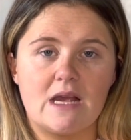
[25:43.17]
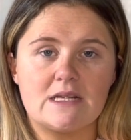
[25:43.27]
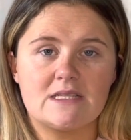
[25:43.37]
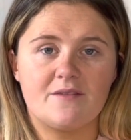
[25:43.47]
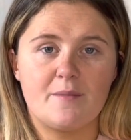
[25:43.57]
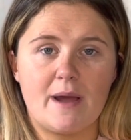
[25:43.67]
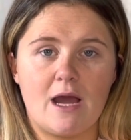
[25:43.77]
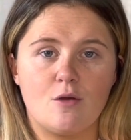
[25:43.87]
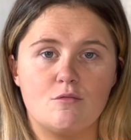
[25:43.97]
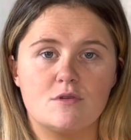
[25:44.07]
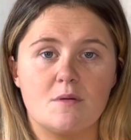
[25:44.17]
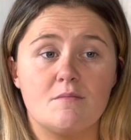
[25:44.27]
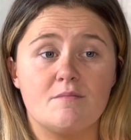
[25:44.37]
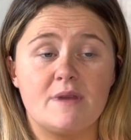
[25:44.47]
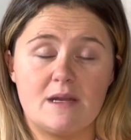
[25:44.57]
stuff about
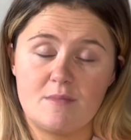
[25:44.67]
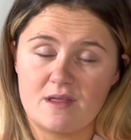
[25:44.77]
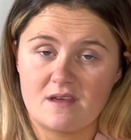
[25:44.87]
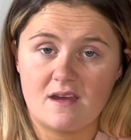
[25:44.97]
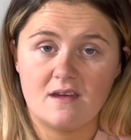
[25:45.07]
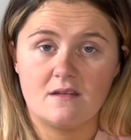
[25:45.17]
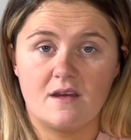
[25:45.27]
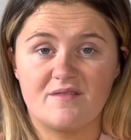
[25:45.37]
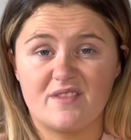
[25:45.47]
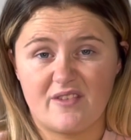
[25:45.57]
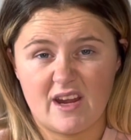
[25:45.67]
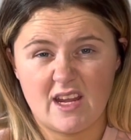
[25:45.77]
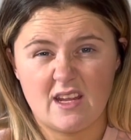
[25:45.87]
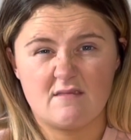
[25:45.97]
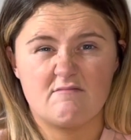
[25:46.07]
being a mother of
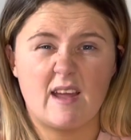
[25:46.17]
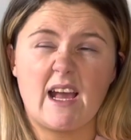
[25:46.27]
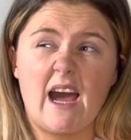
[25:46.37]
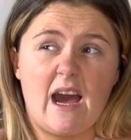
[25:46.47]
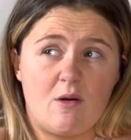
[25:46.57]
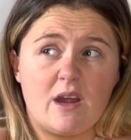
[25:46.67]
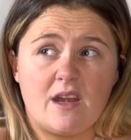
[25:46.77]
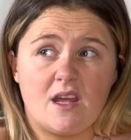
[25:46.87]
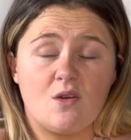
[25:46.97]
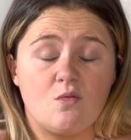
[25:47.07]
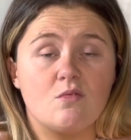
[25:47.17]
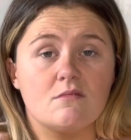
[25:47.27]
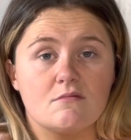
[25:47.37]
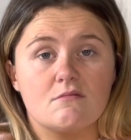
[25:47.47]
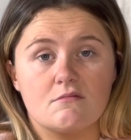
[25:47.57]
three, like how I knew
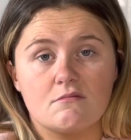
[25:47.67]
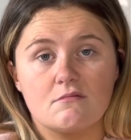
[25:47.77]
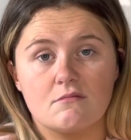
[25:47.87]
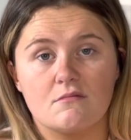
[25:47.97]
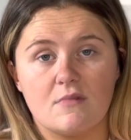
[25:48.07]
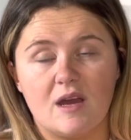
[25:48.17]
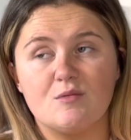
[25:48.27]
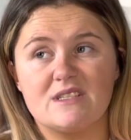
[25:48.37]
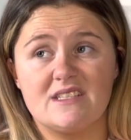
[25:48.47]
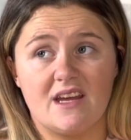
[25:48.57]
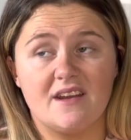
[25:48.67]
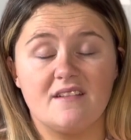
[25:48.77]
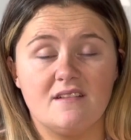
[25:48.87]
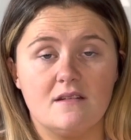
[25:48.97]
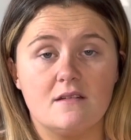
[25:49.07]
I was
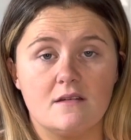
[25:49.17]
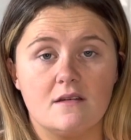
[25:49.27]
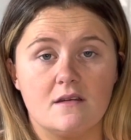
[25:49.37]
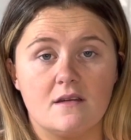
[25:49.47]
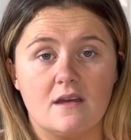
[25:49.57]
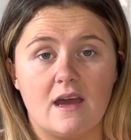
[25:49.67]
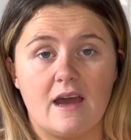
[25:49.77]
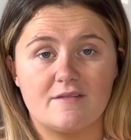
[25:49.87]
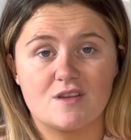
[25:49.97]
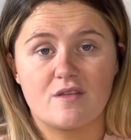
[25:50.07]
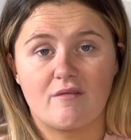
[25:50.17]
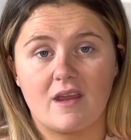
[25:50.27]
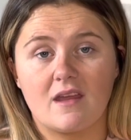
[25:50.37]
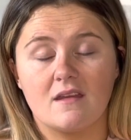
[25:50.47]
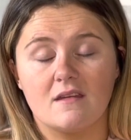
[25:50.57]
done after
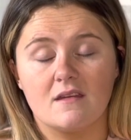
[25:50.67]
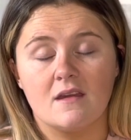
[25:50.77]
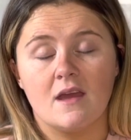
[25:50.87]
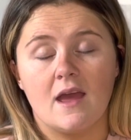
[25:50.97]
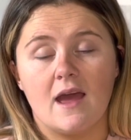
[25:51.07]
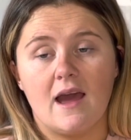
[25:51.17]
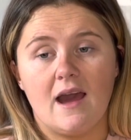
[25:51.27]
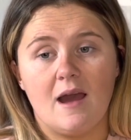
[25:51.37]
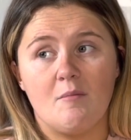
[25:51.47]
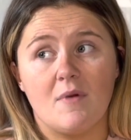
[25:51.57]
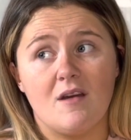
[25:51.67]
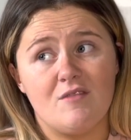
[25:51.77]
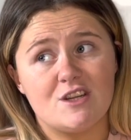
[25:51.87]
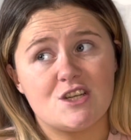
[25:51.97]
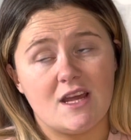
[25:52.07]
three.
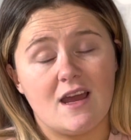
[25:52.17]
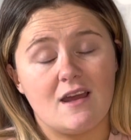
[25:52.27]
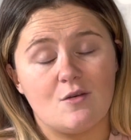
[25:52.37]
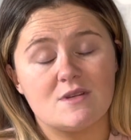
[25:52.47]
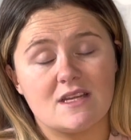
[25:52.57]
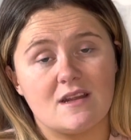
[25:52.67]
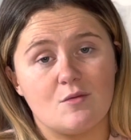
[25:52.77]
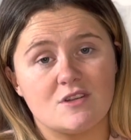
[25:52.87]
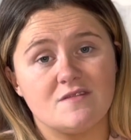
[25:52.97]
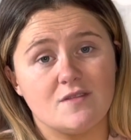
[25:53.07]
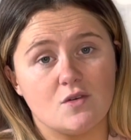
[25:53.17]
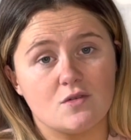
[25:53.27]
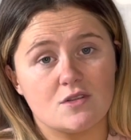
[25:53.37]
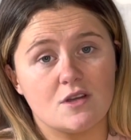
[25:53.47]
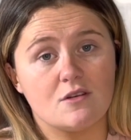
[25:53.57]
Originally I always said I wanted four,
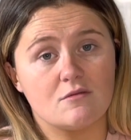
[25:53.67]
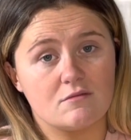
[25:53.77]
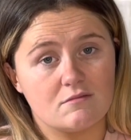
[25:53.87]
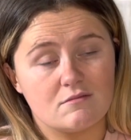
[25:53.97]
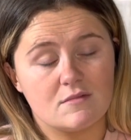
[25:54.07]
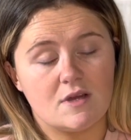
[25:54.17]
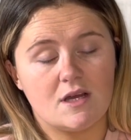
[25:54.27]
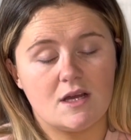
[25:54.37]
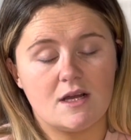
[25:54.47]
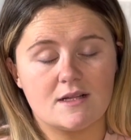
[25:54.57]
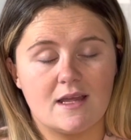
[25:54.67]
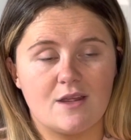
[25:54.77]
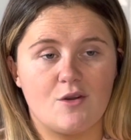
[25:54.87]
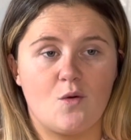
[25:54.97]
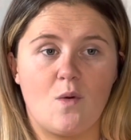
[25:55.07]
so I'll let
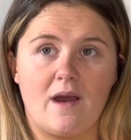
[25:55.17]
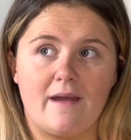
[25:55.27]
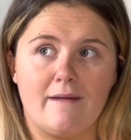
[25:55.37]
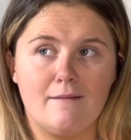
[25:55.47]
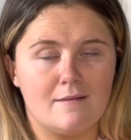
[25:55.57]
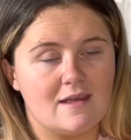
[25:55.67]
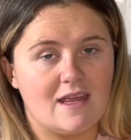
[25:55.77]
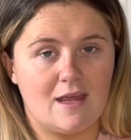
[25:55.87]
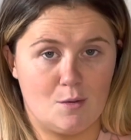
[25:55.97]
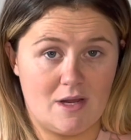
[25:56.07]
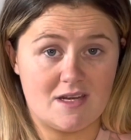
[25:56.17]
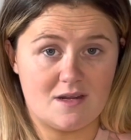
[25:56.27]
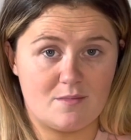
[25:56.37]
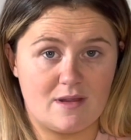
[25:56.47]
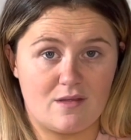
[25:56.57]
you know why it would end
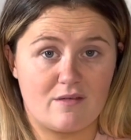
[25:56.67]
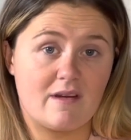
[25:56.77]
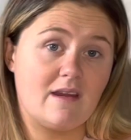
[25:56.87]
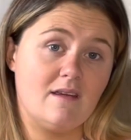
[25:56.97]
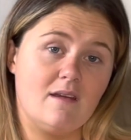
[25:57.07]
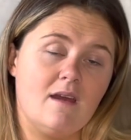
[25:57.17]
up being three.